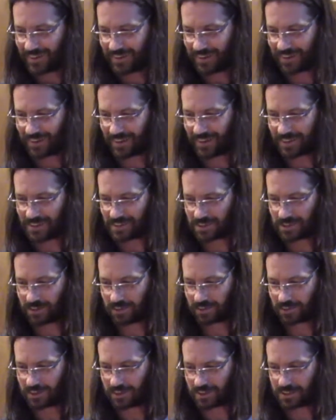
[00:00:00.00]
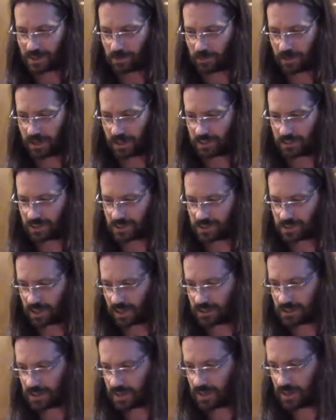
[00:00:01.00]
Alright, so I'm going to set mine to
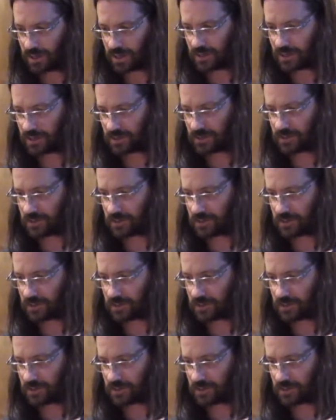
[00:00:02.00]
saute.